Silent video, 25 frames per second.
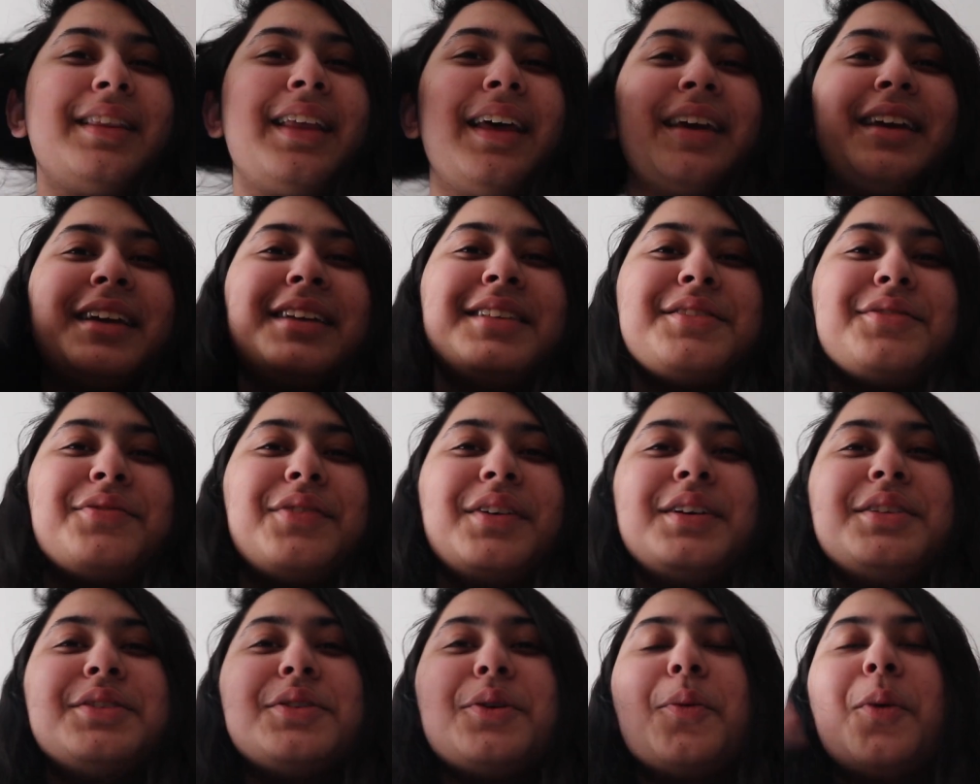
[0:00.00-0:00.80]
Like it's
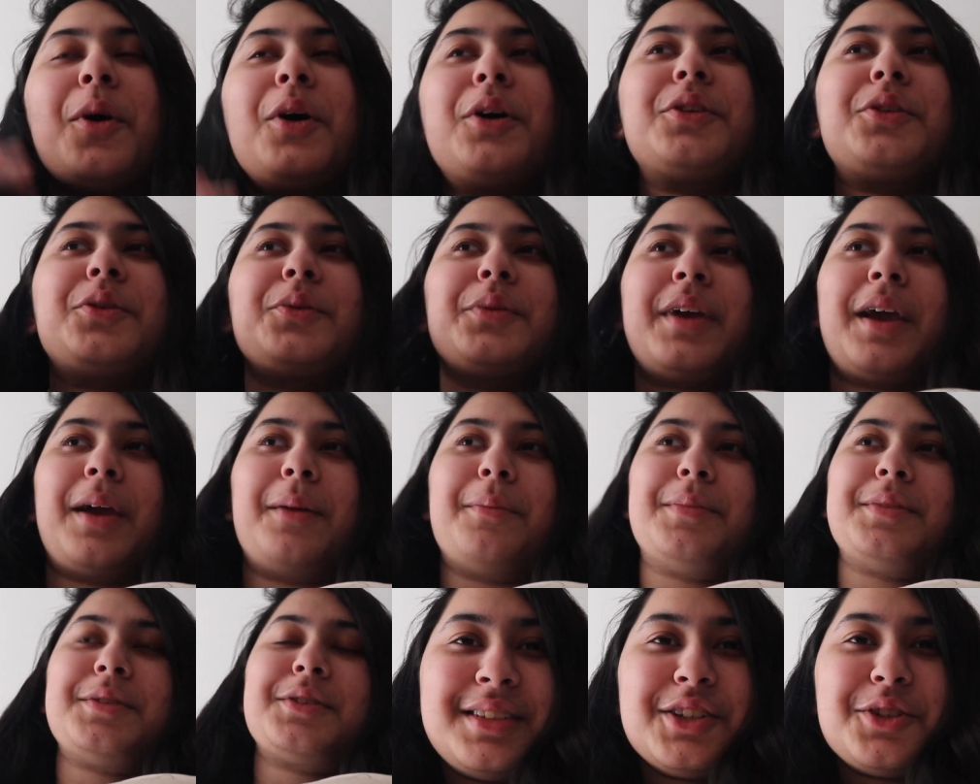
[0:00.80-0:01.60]
fun to walk through
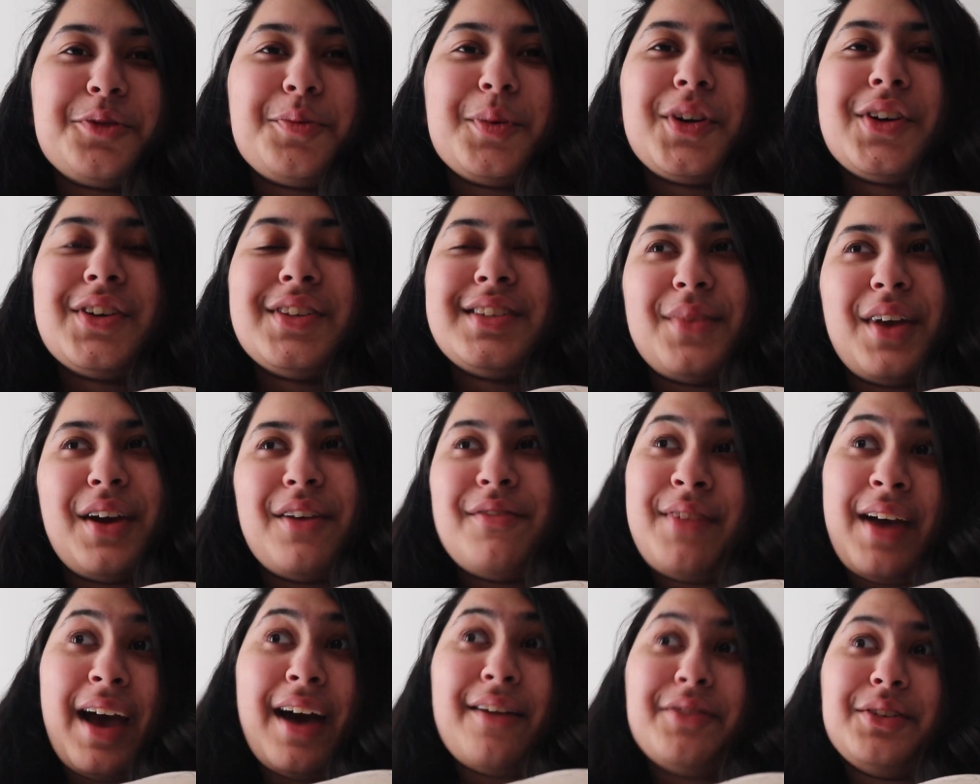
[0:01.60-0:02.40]
campus just because I
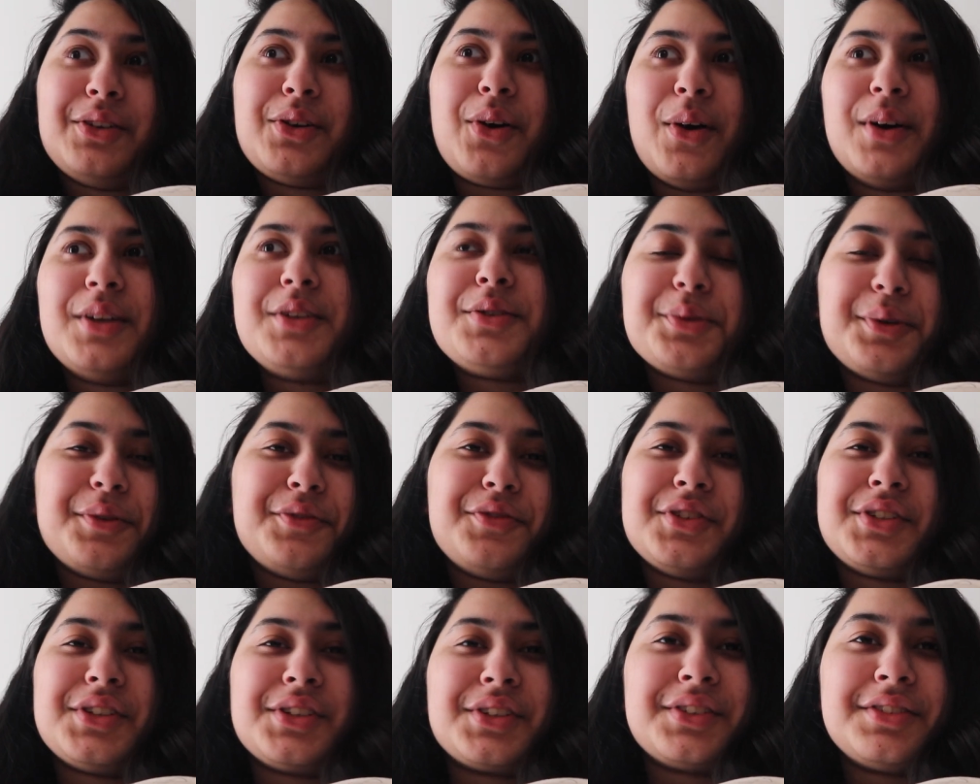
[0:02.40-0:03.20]
haven't gone to a
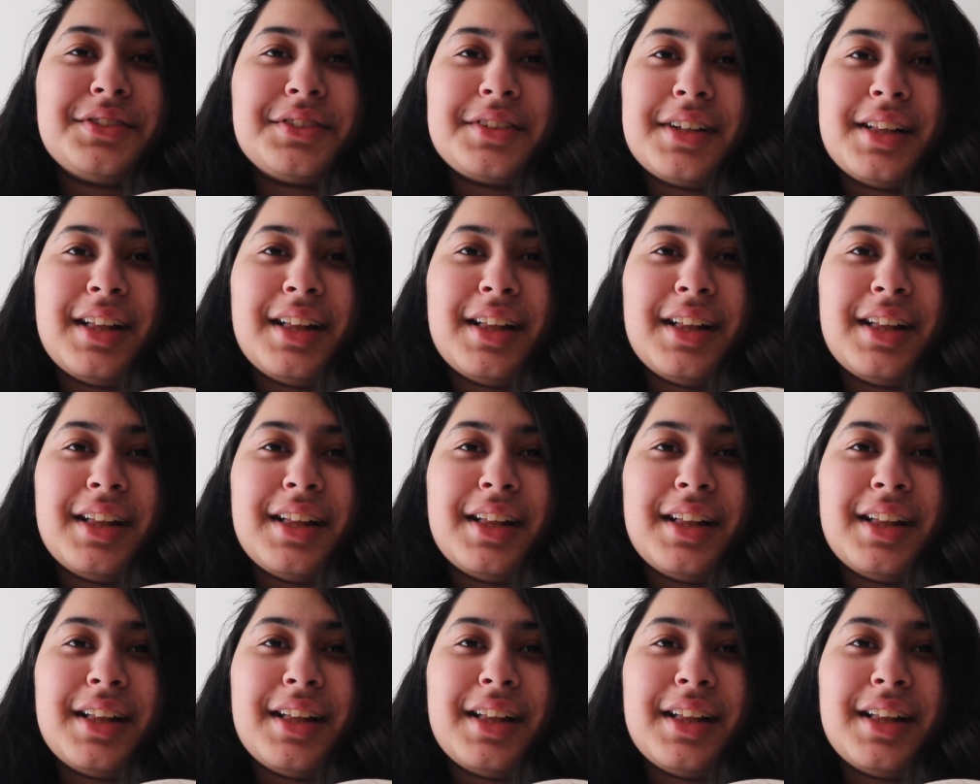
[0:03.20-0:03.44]
physical